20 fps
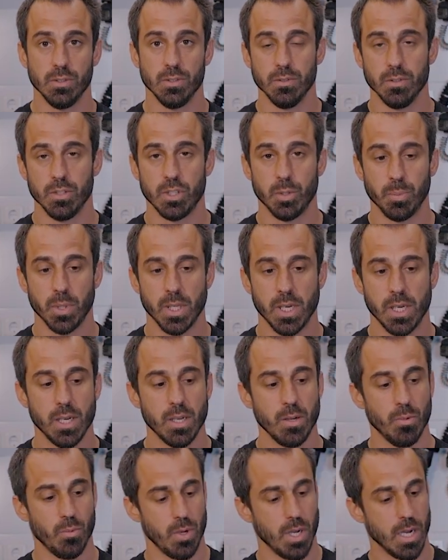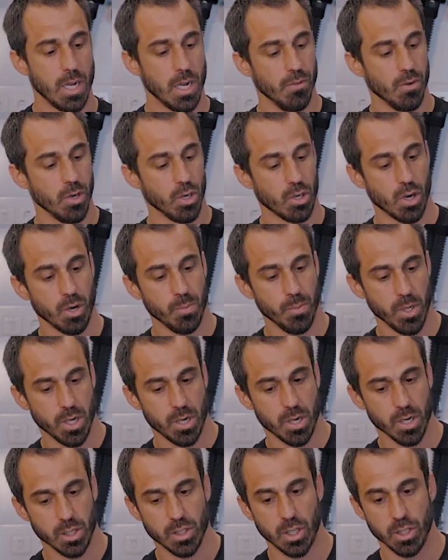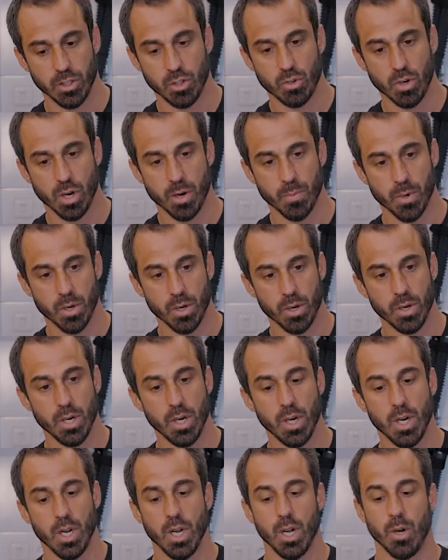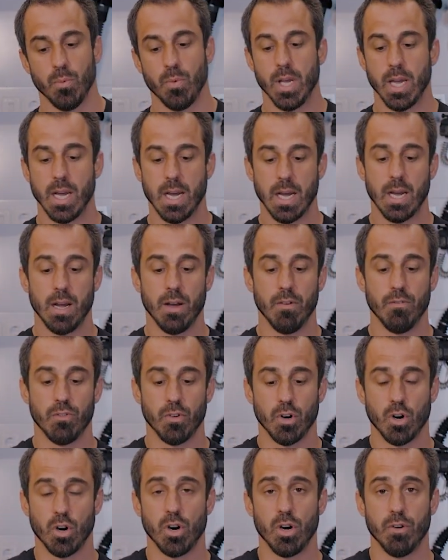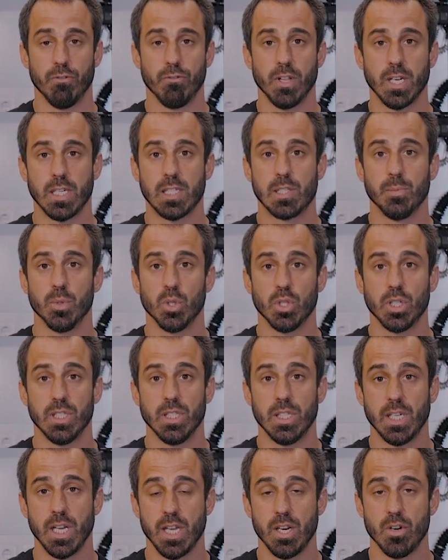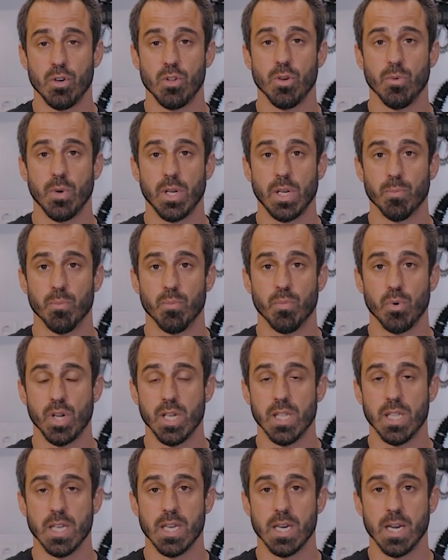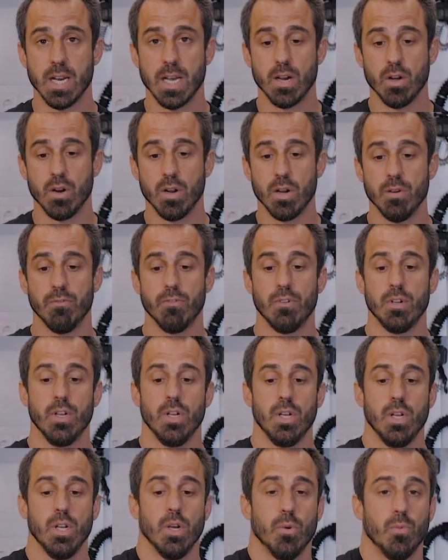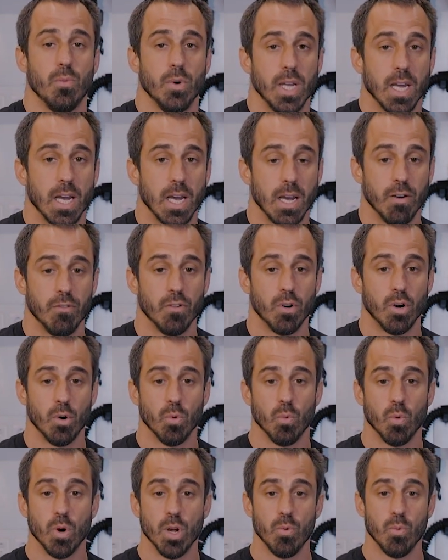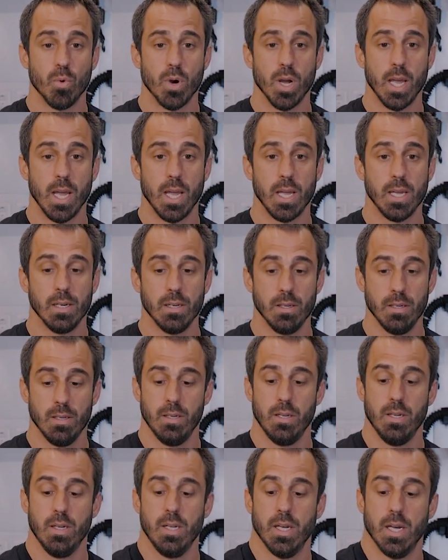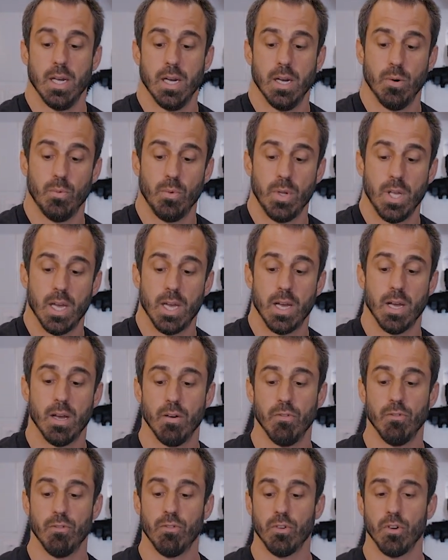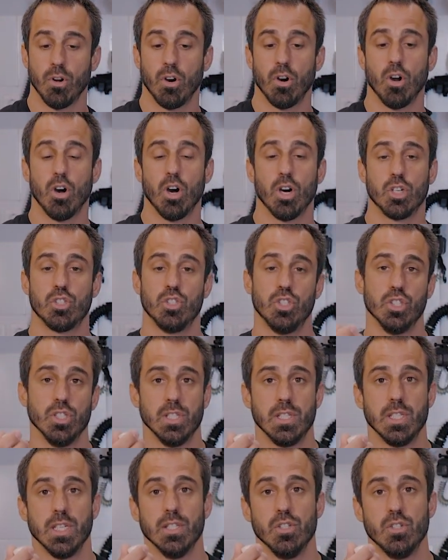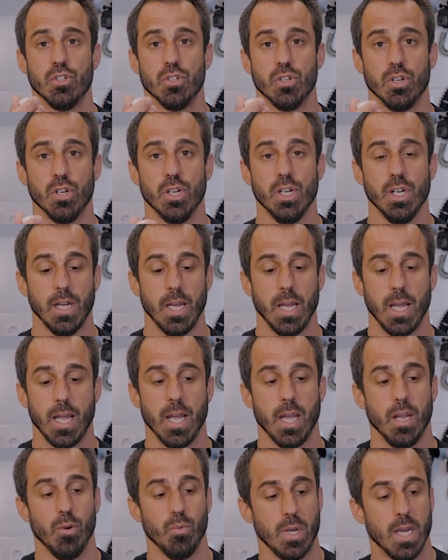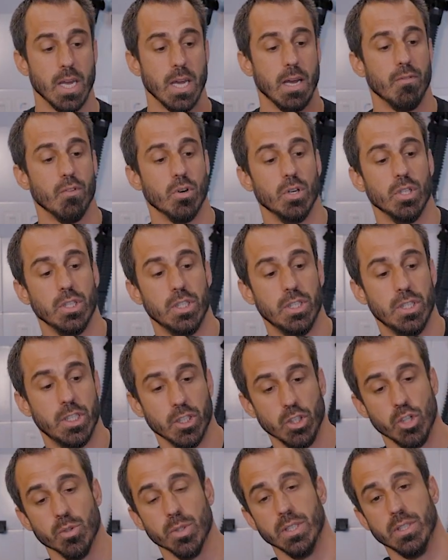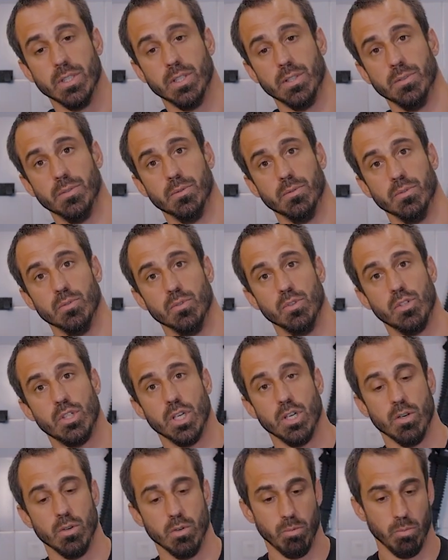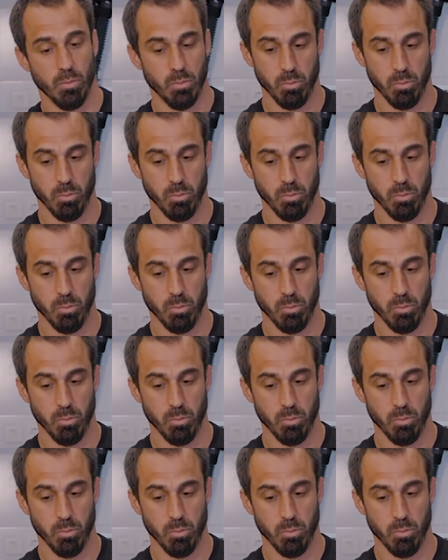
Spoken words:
supply, we have our carbon dioxide scrubber, we have our flexible container that we can breathe in and out of, we have our one-way, we have our oxygen sensor, and we have our diluent. So